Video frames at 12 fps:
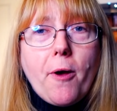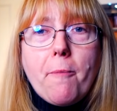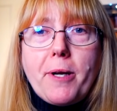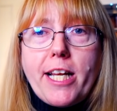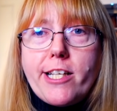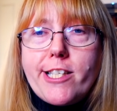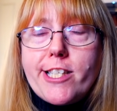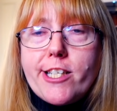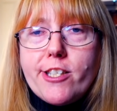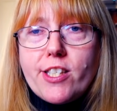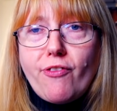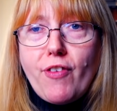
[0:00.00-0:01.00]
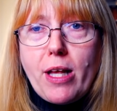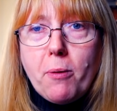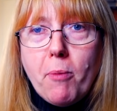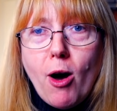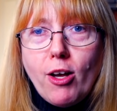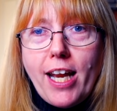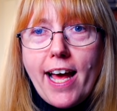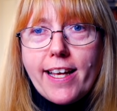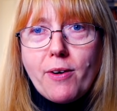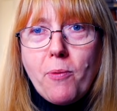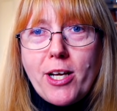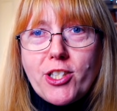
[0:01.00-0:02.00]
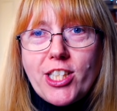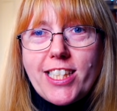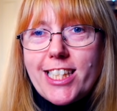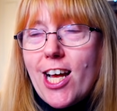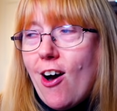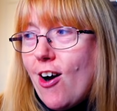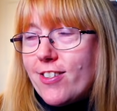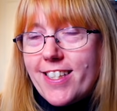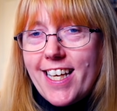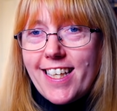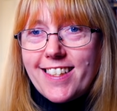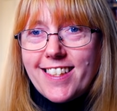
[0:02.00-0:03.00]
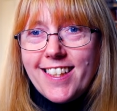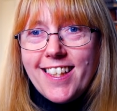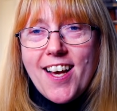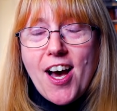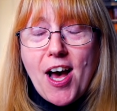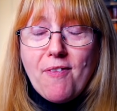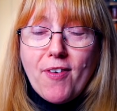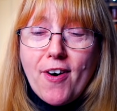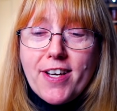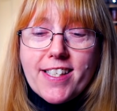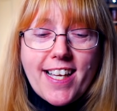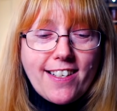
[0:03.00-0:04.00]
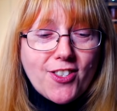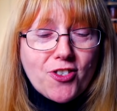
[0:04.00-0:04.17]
but it does feel more like where she started. Her voice has